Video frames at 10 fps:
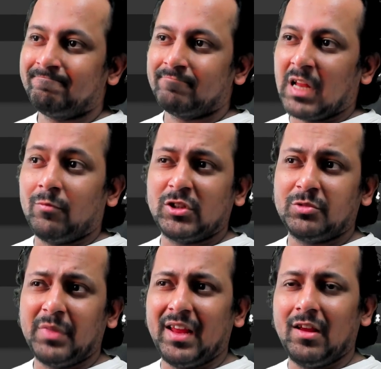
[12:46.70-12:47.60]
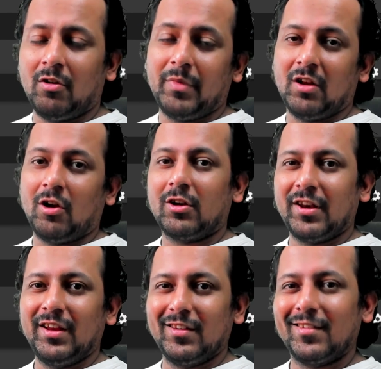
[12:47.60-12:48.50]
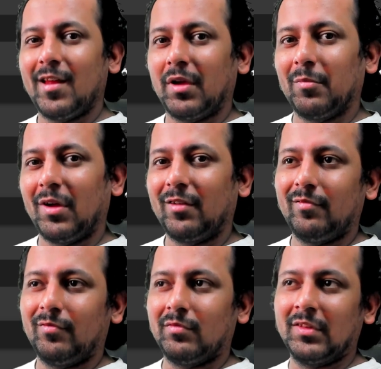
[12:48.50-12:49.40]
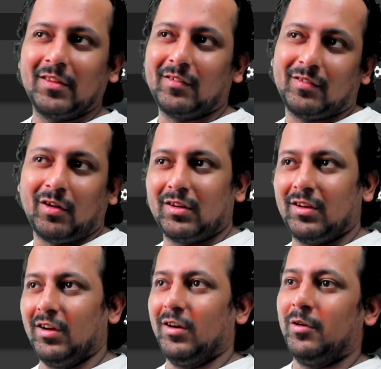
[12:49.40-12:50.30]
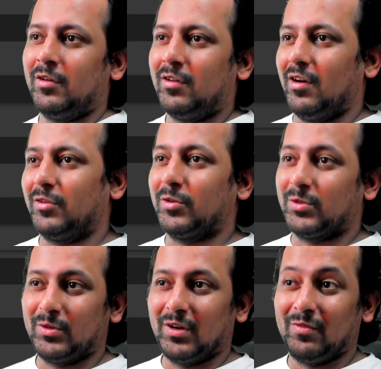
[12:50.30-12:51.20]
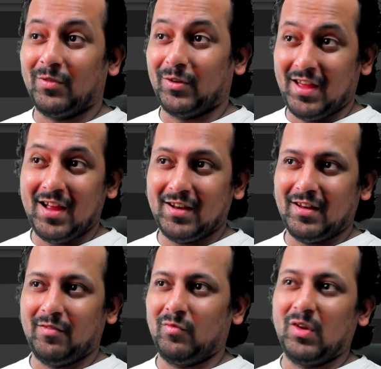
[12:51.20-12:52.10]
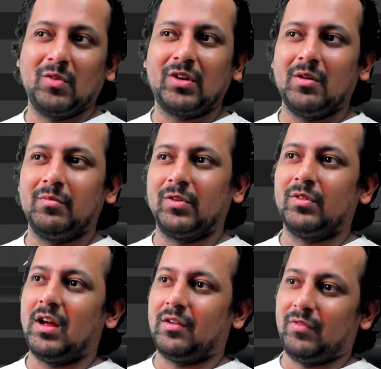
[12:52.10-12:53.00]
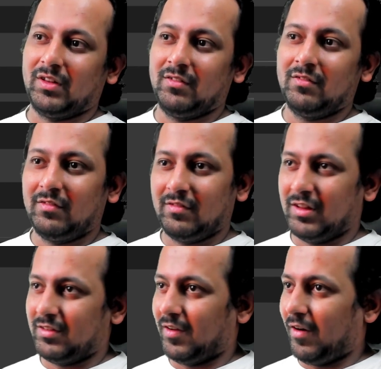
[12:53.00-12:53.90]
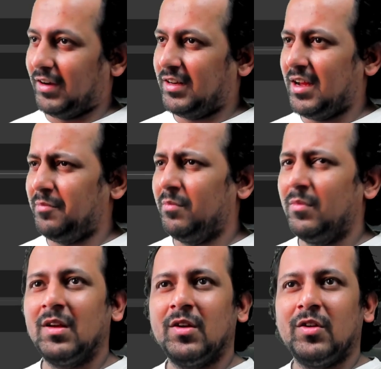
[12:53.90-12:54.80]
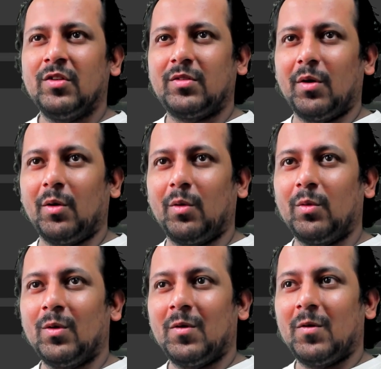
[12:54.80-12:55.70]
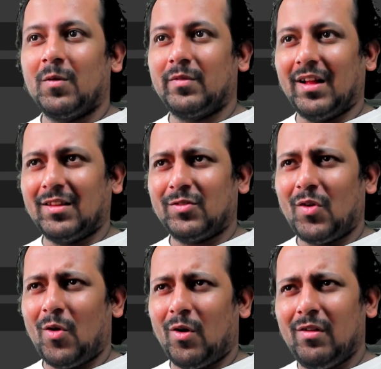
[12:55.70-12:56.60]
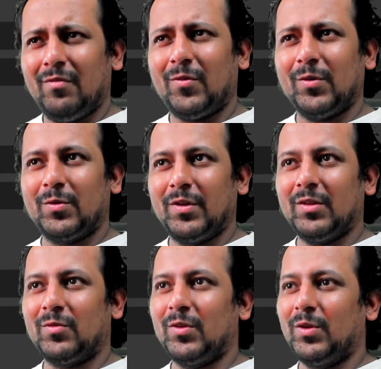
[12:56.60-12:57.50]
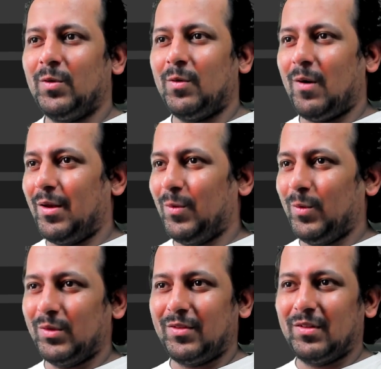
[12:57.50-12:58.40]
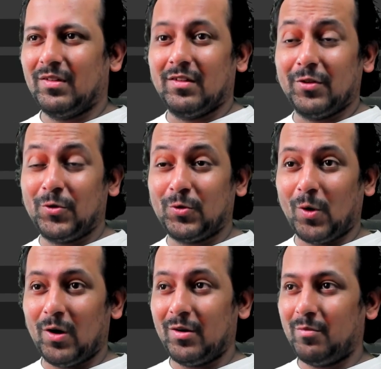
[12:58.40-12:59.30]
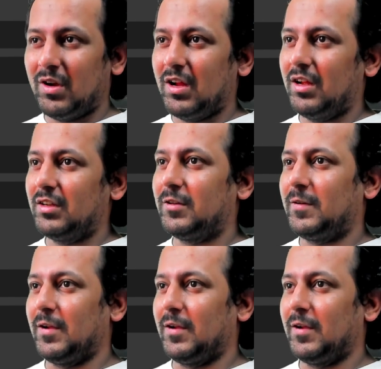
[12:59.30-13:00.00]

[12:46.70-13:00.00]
which may or may not need stemming, but this is not a tutorial for that, and we would come to that when it's the right time. So that's all for today's video. I know it's short, but